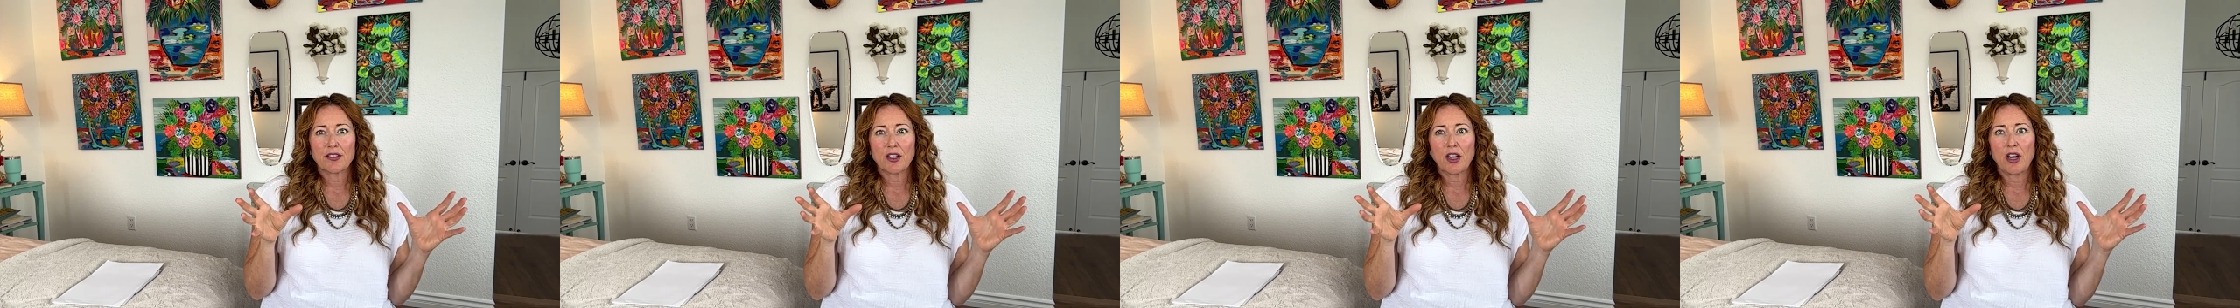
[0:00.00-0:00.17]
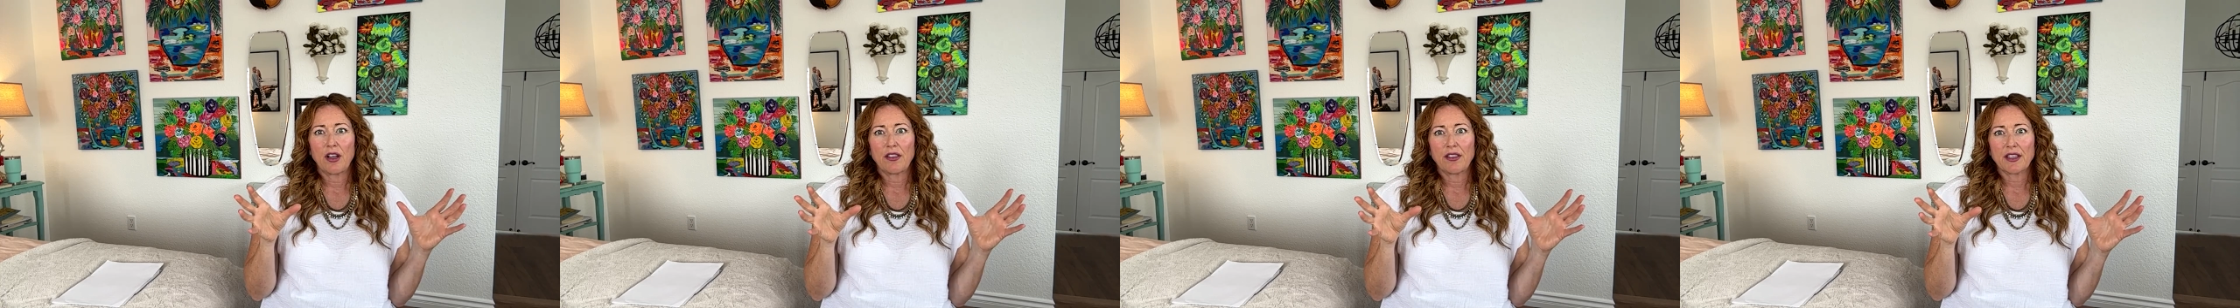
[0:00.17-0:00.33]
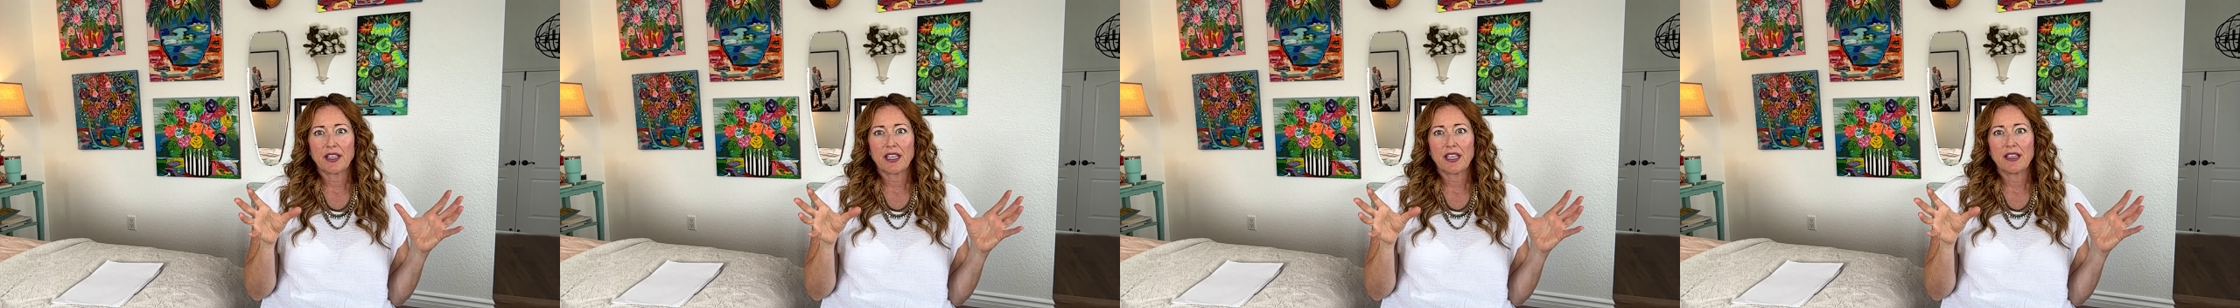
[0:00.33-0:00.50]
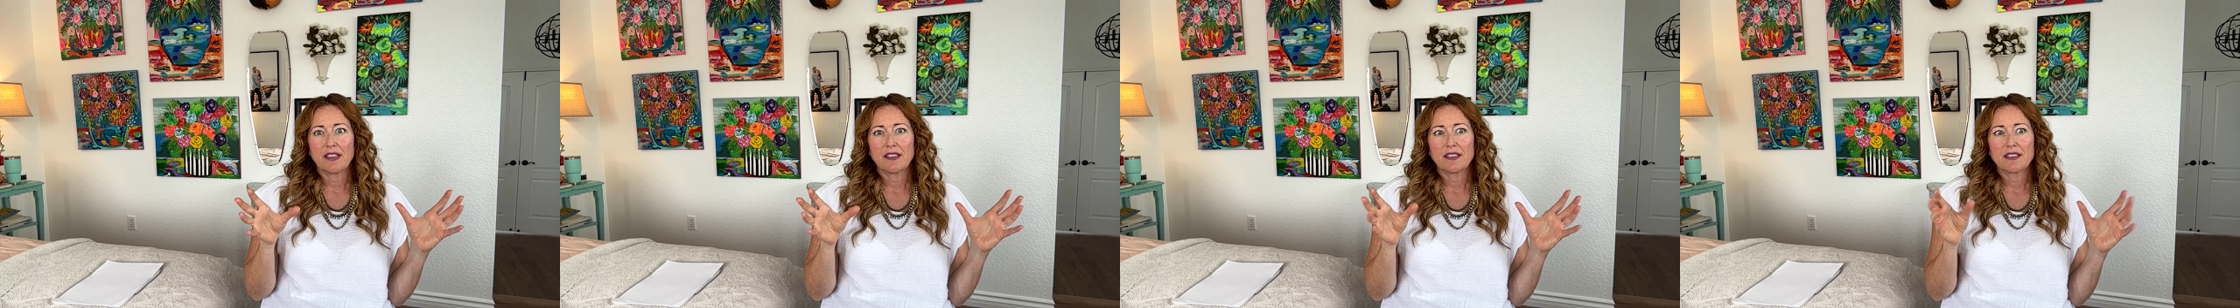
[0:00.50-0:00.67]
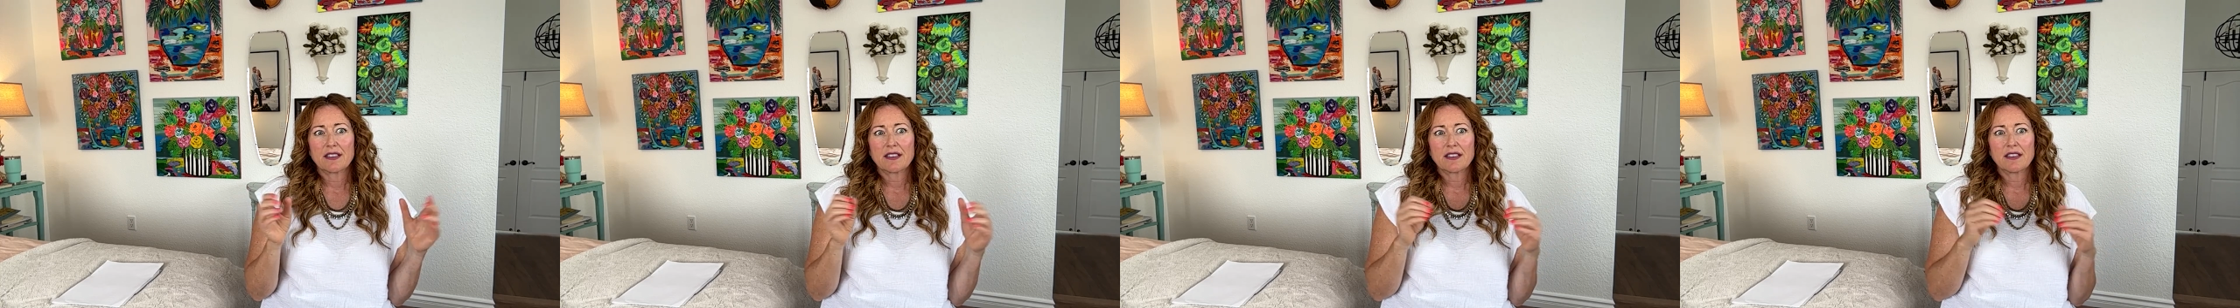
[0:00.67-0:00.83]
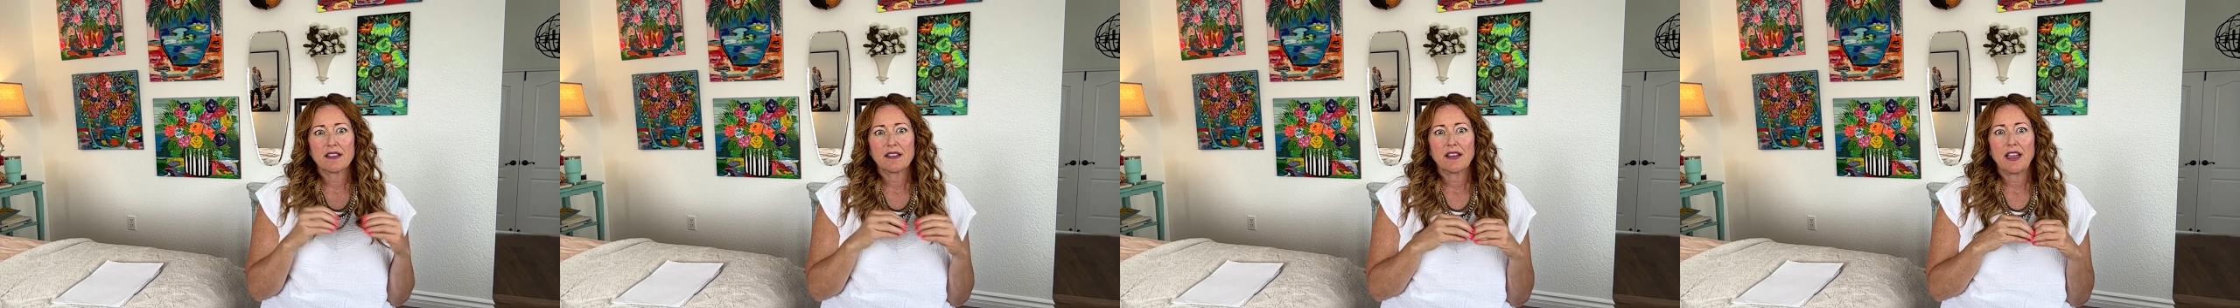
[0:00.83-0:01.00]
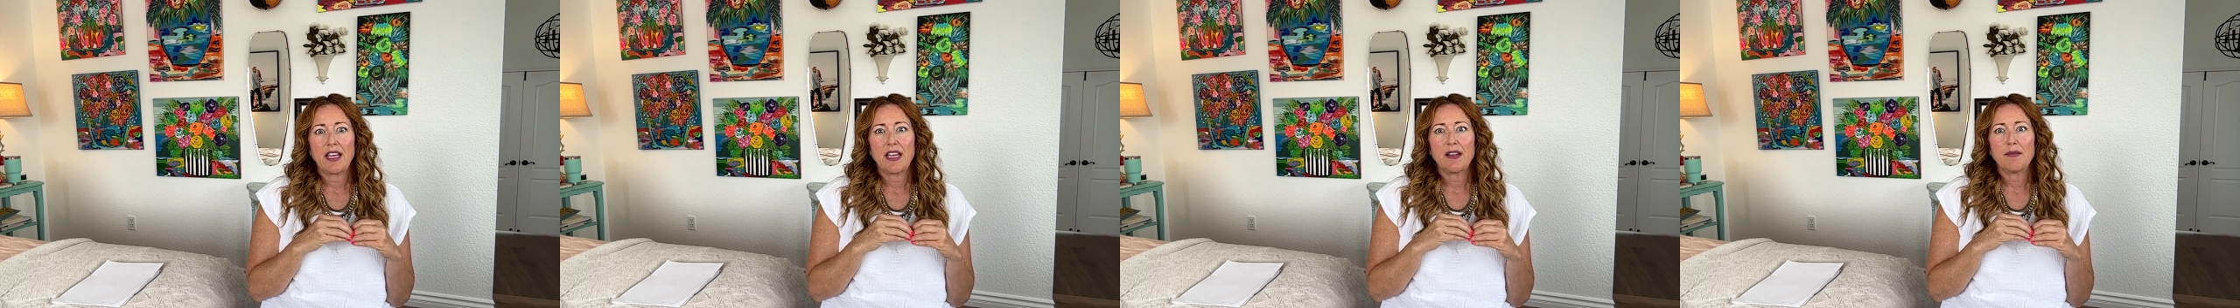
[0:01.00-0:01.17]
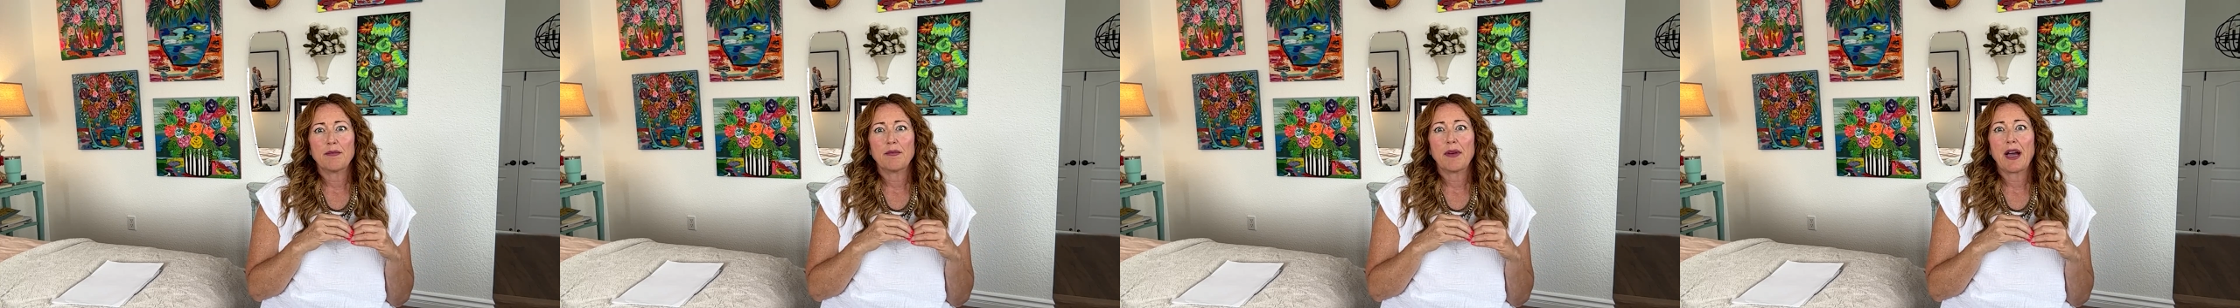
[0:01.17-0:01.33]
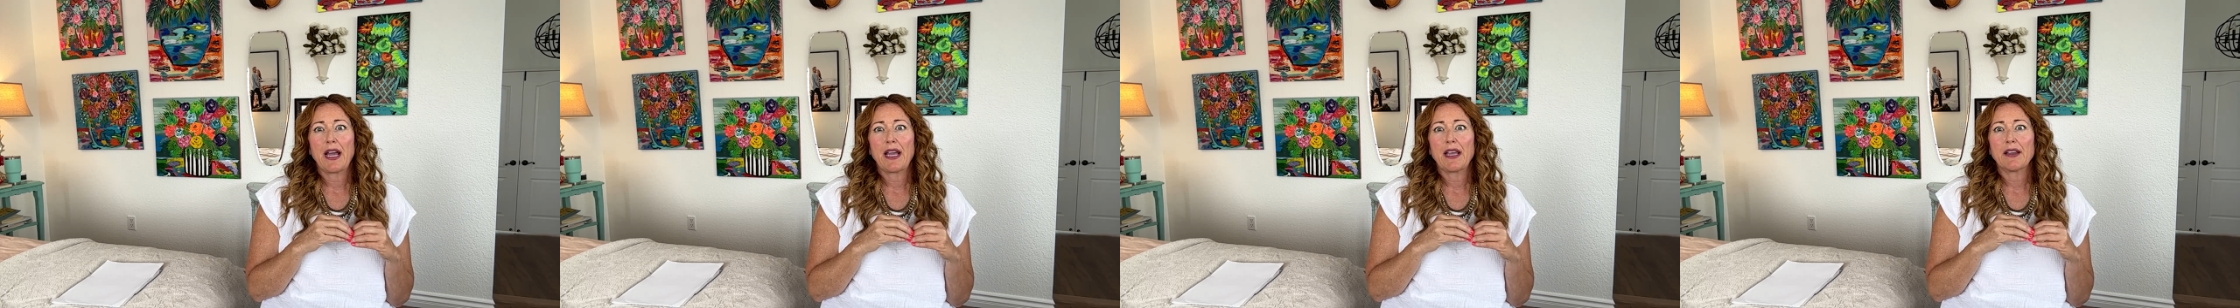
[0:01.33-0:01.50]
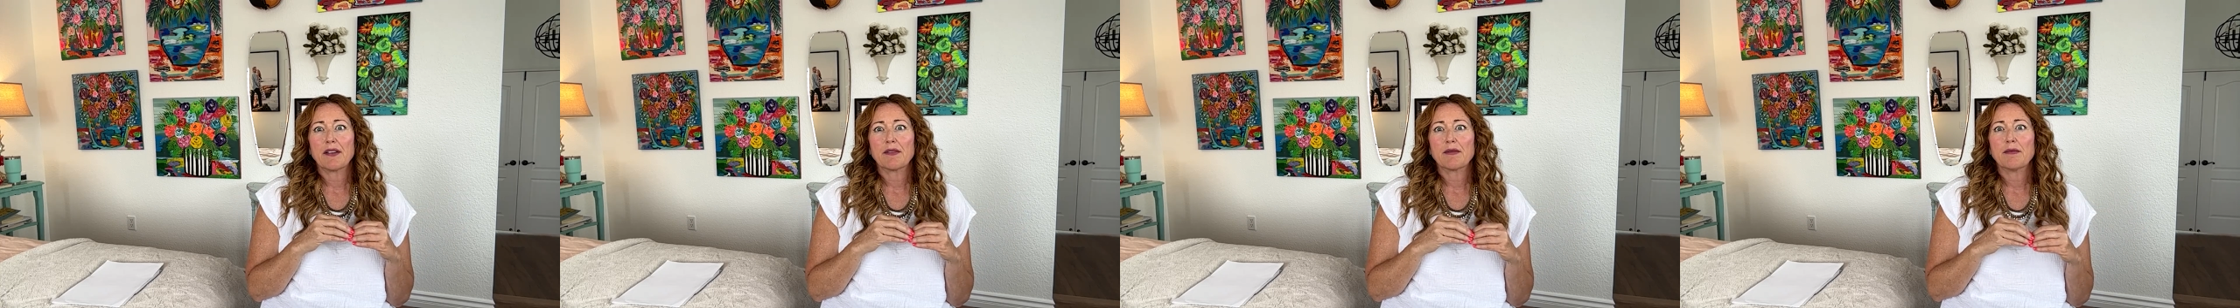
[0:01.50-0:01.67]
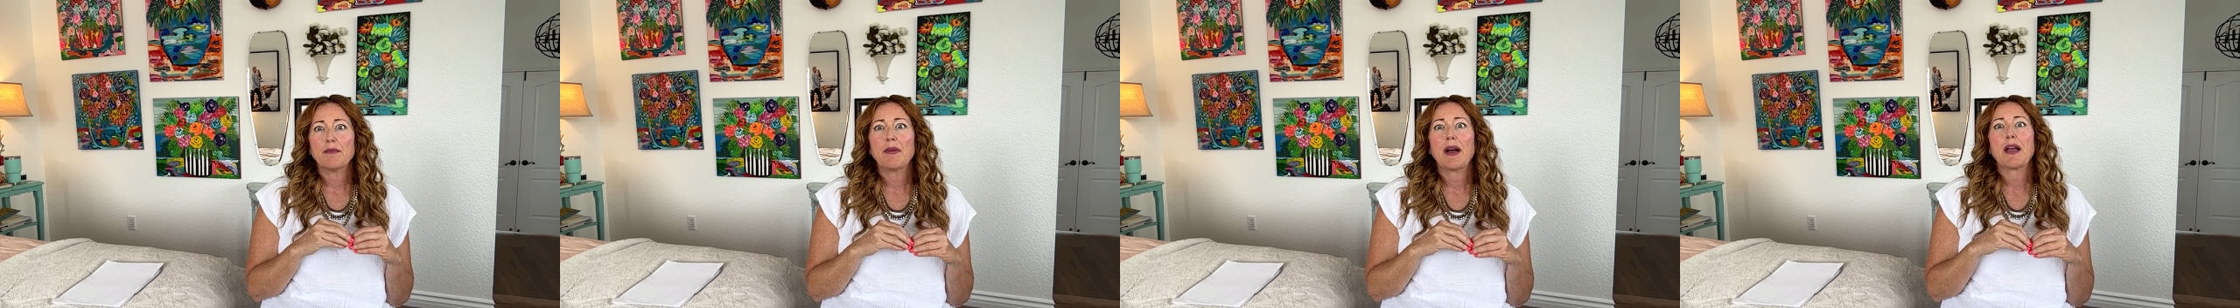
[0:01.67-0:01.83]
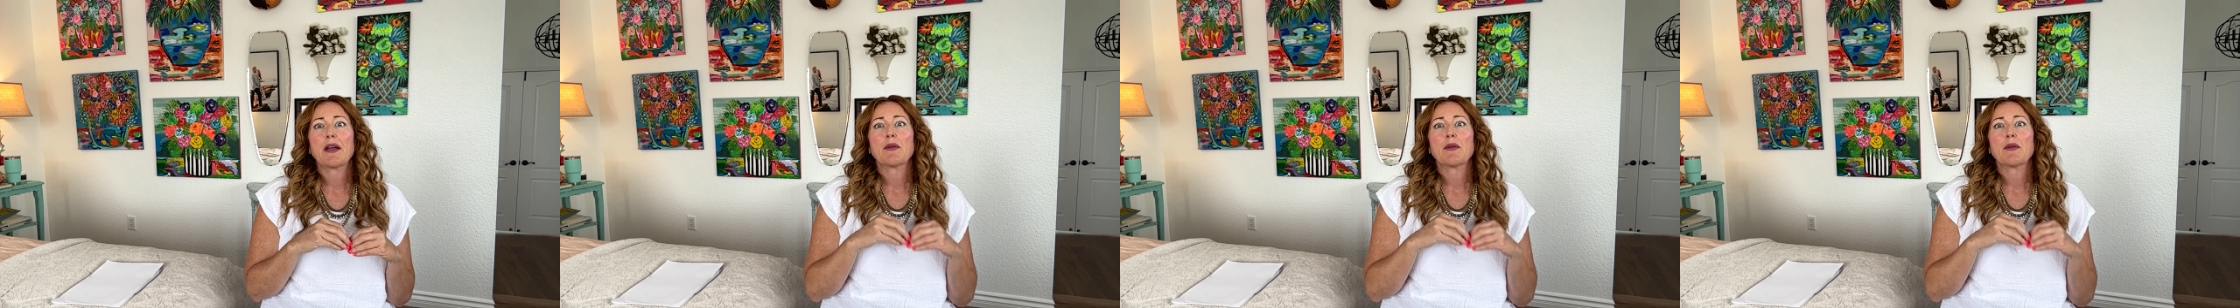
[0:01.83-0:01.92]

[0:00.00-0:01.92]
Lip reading: for all the kids. And my